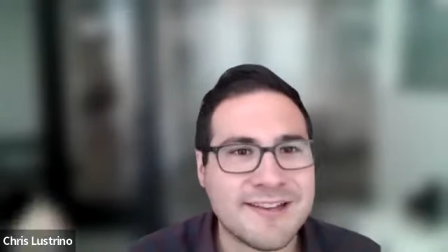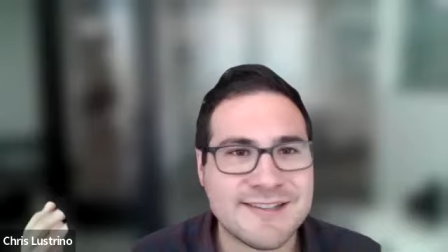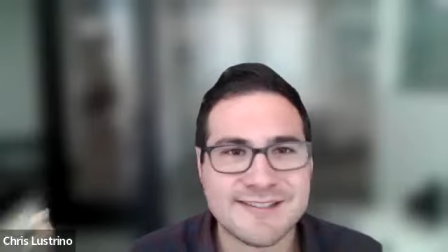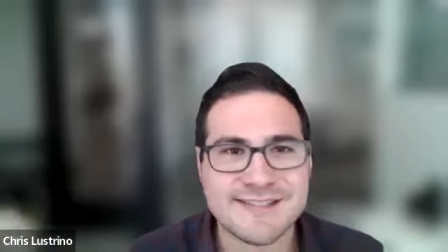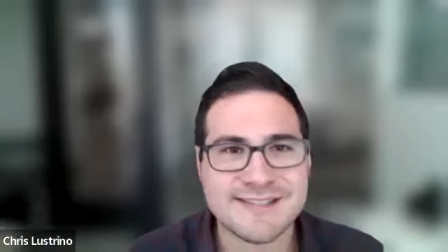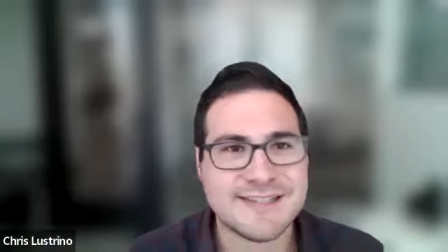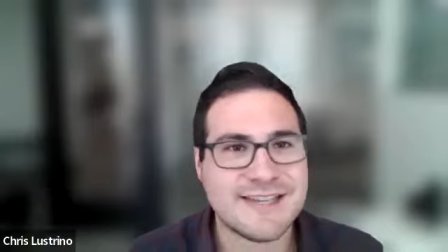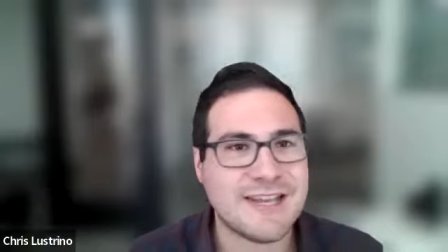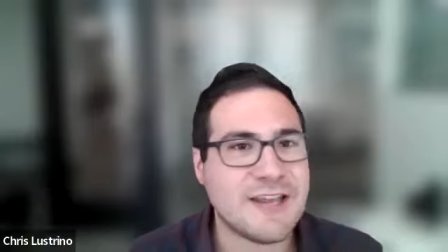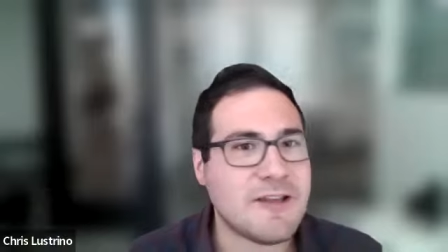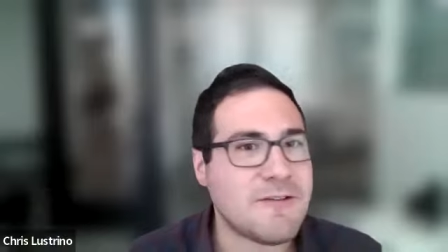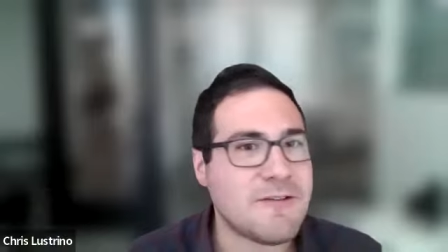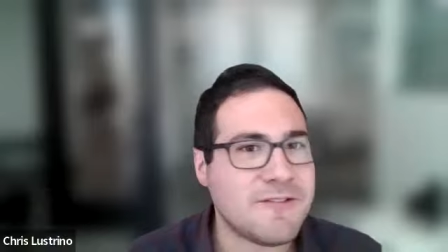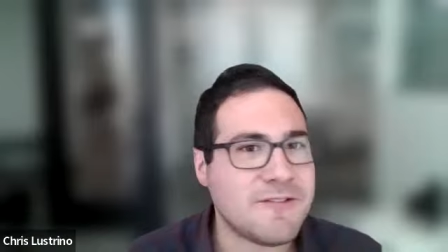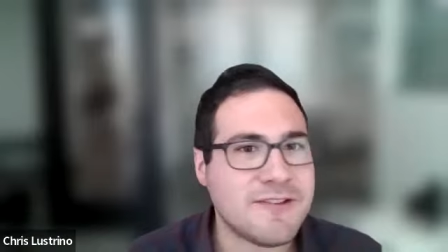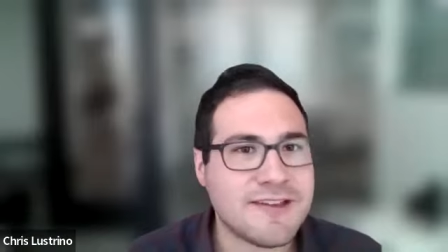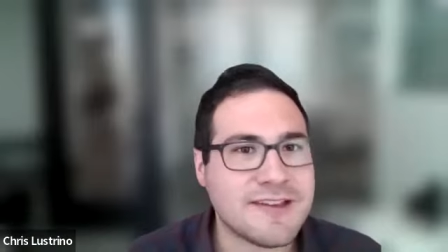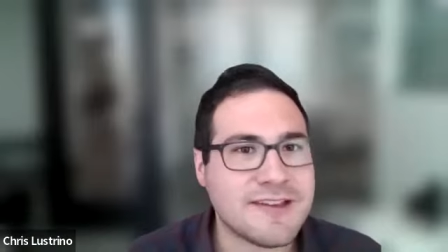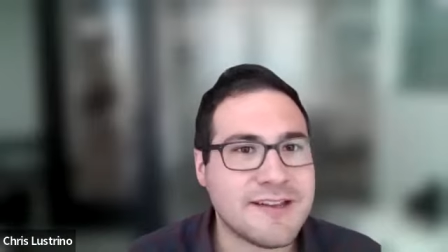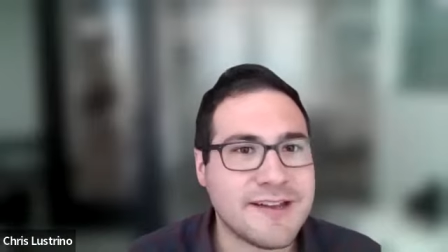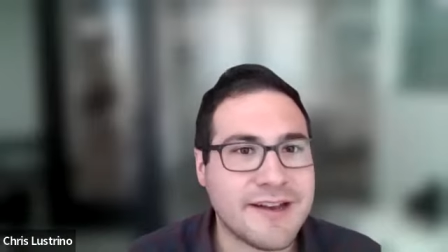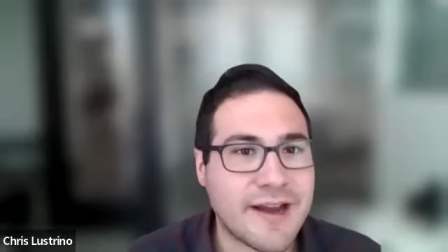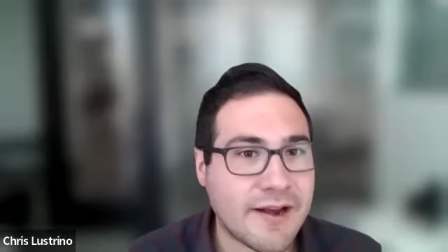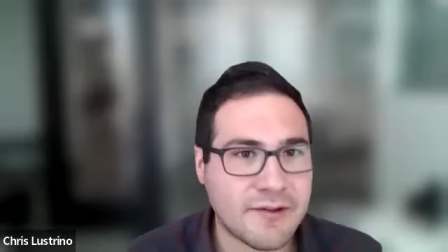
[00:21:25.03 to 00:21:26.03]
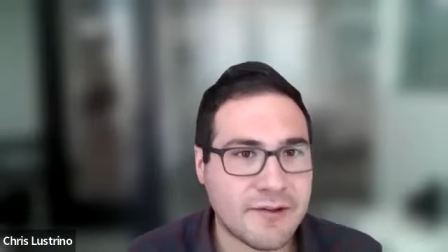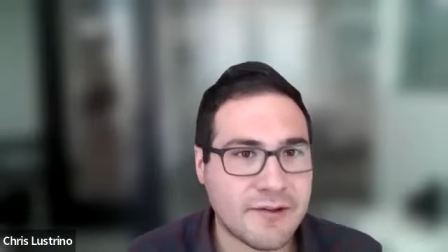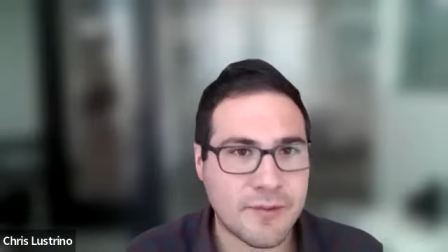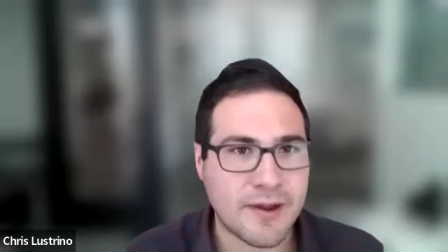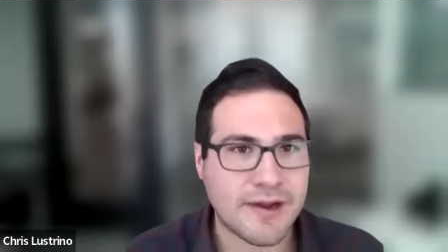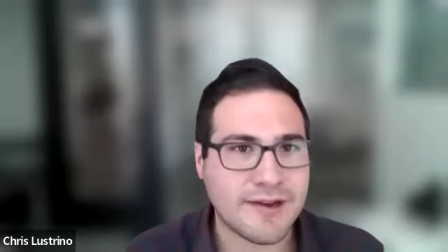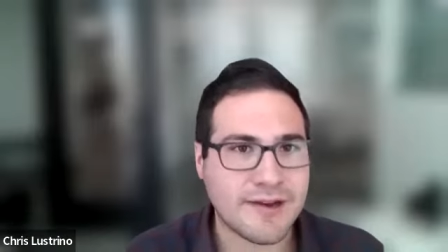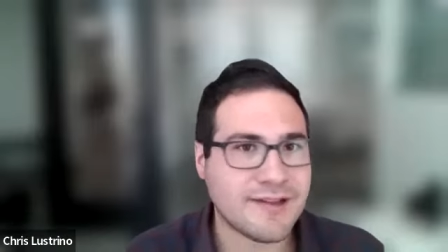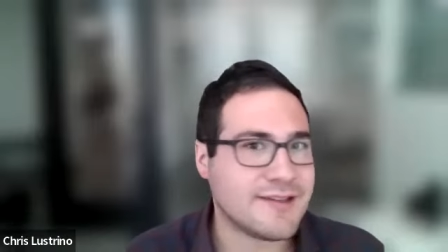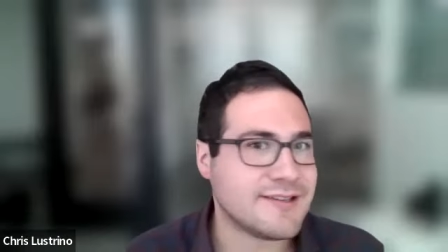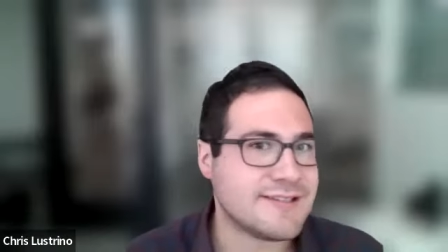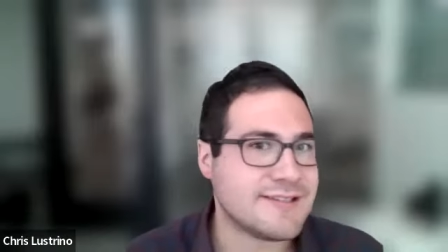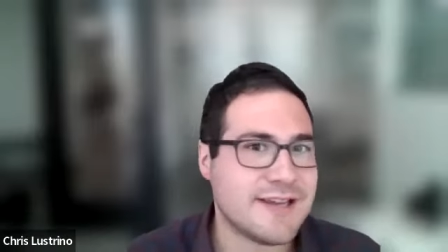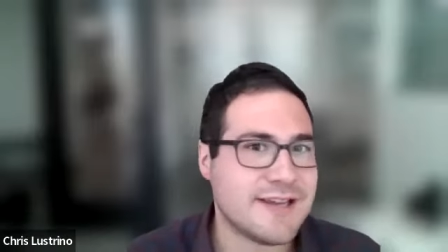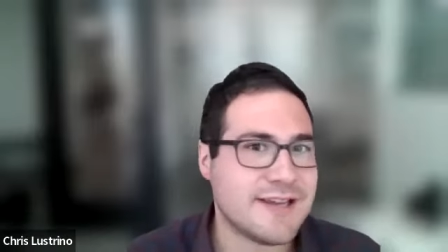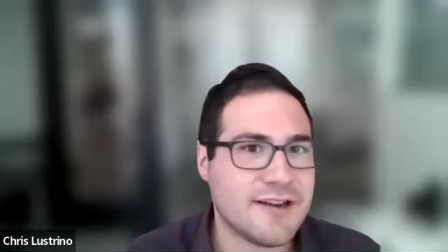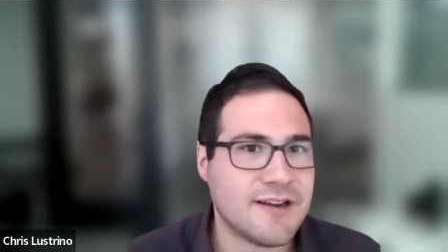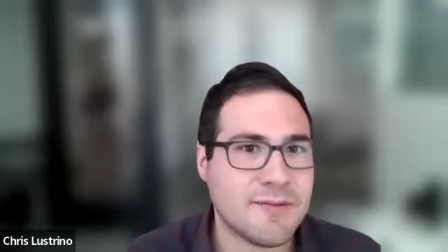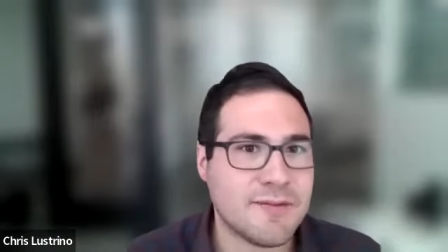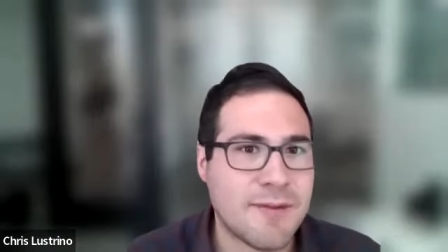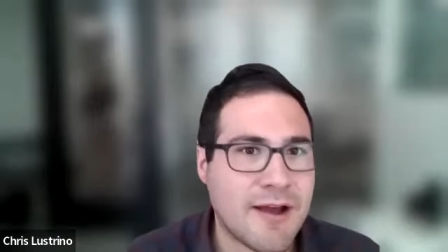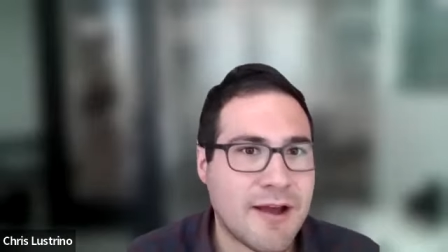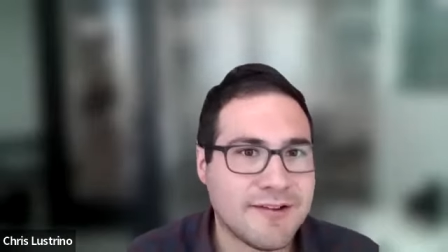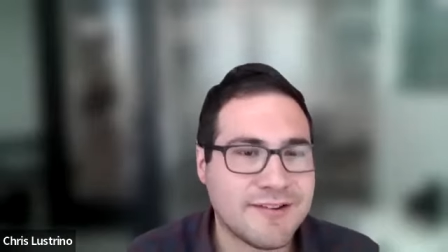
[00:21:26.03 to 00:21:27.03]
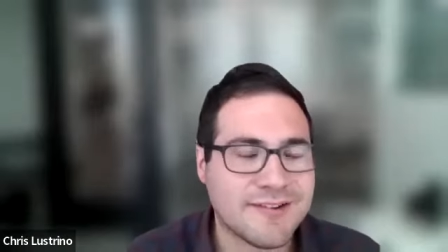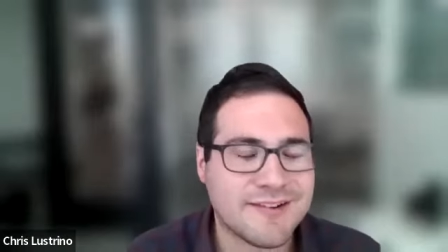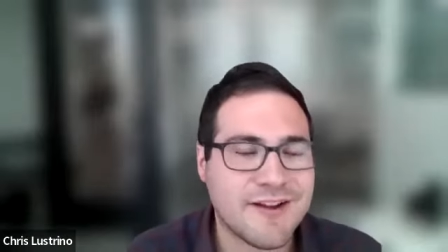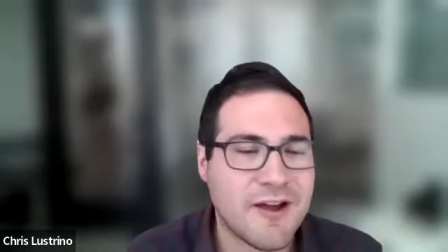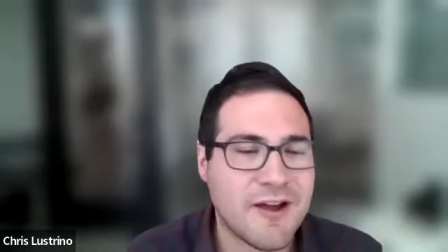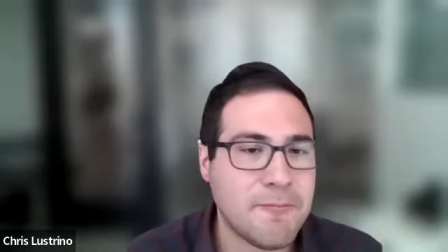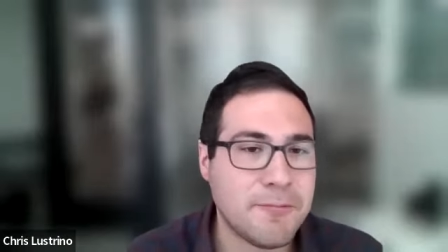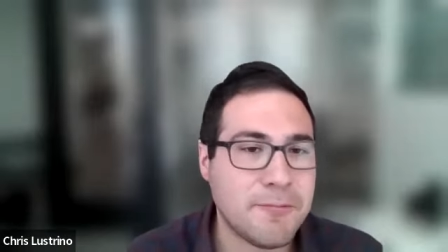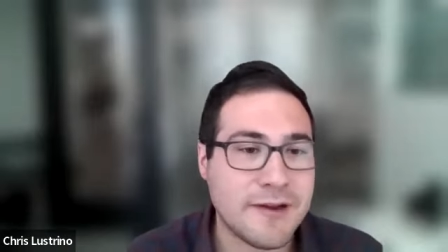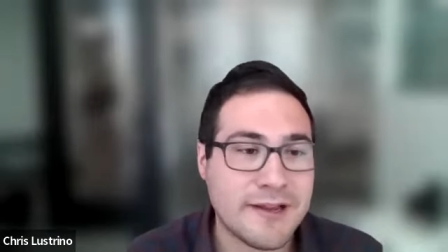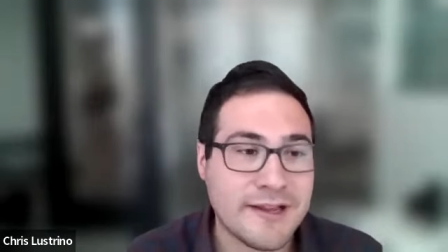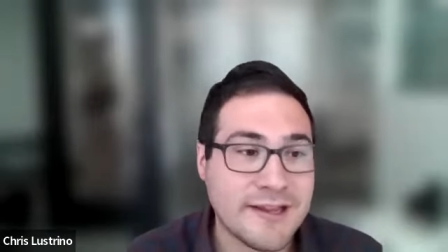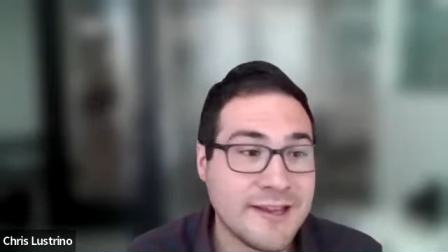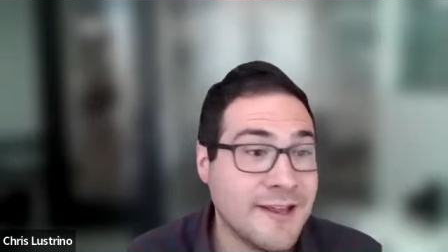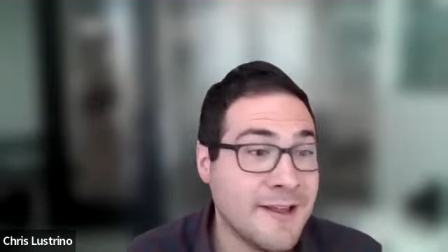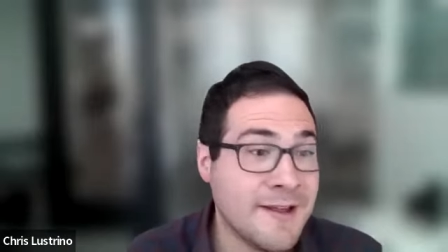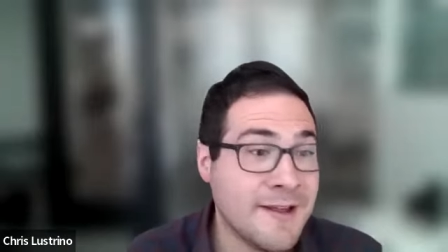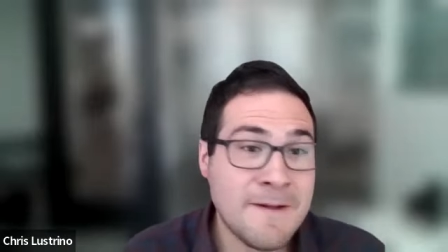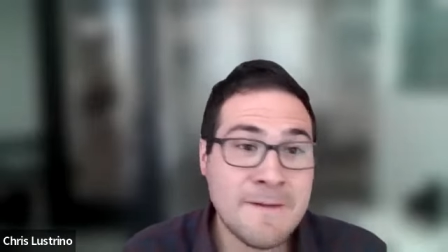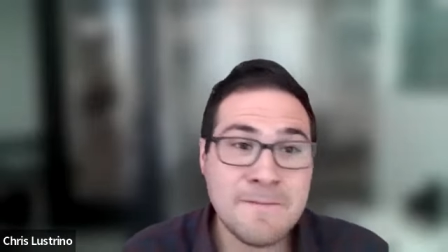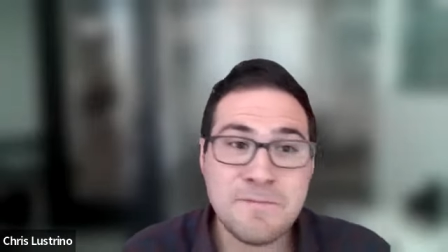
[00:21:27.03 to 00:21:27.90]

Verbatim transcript: and see if you can get anybody excited about your company.